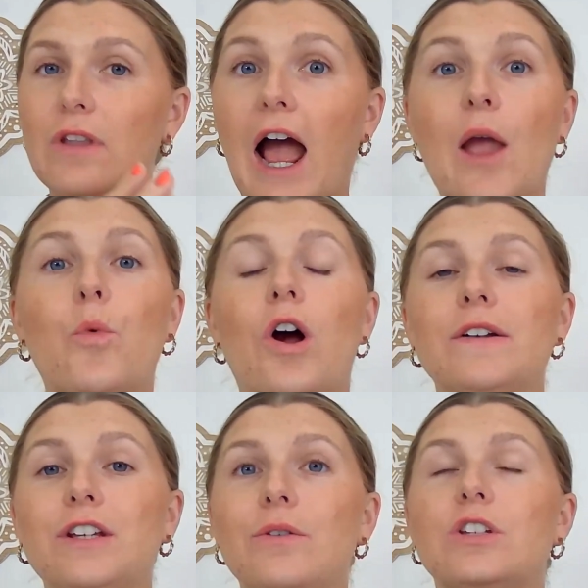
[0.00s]
I
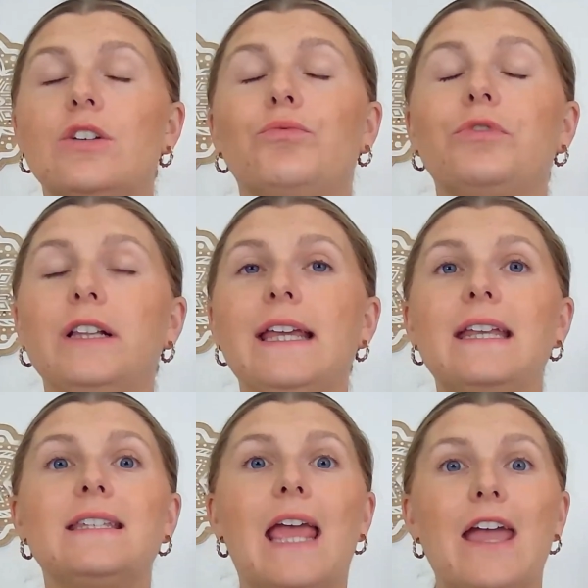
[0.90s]
want you to
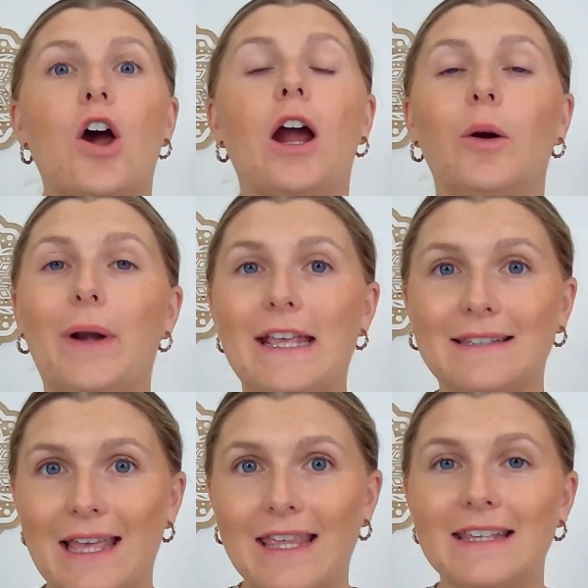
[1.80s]
really take heart when I
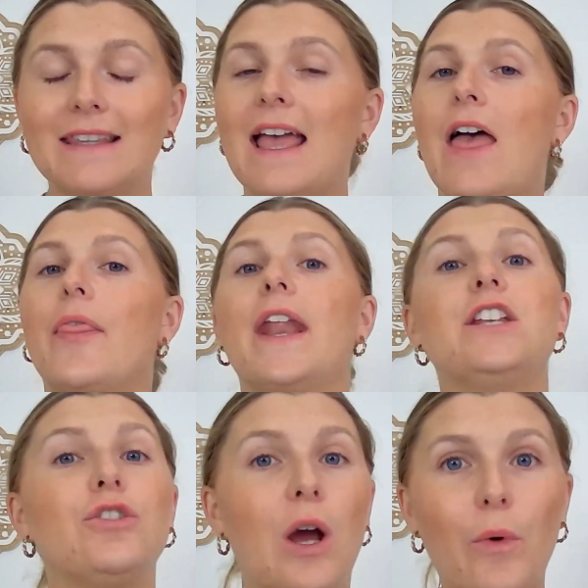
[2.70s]
say this, that I
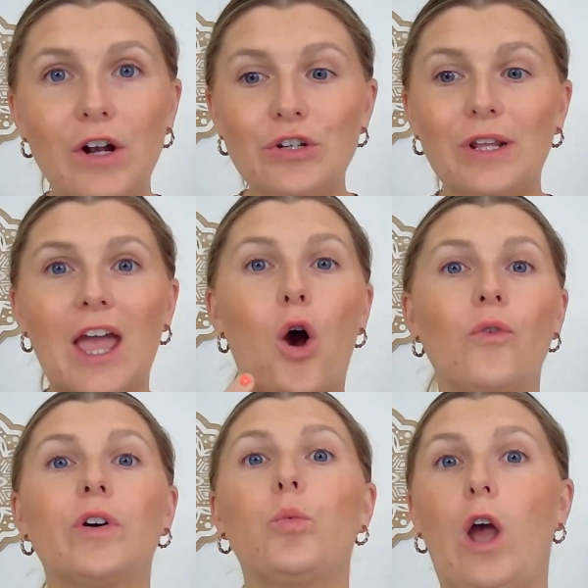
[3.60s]
do not want you to get
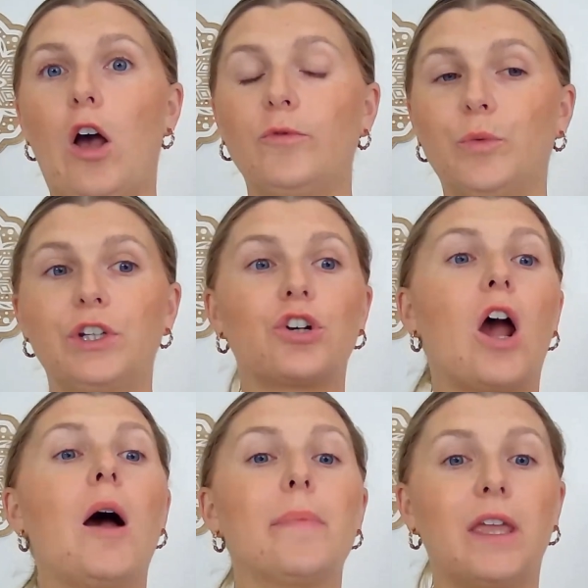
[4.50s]
overwhelmed when you're
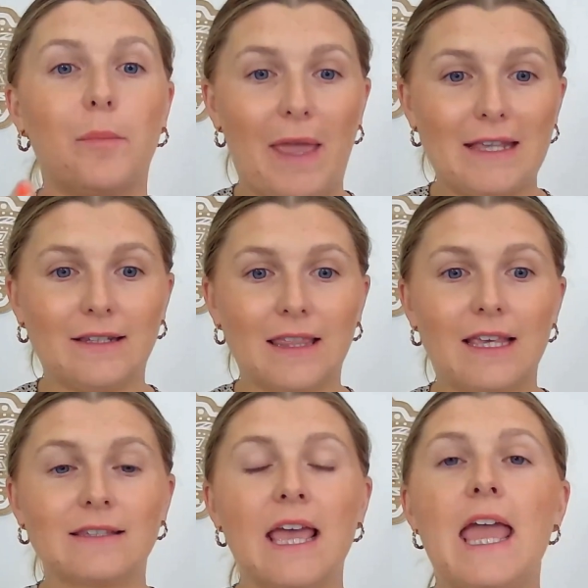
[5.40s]
copying and pasting
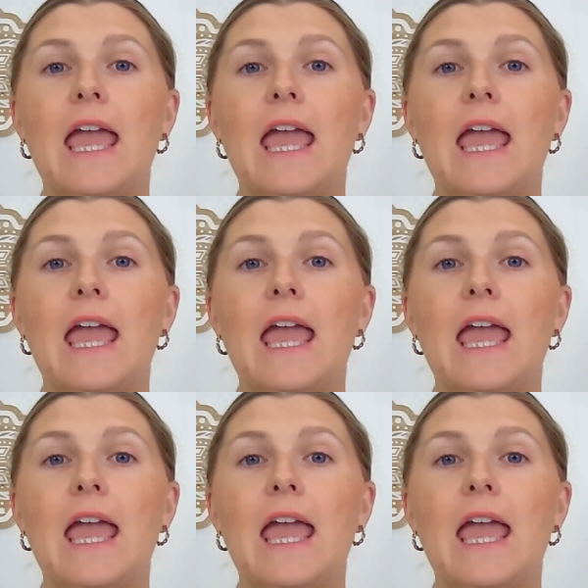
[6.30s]
this.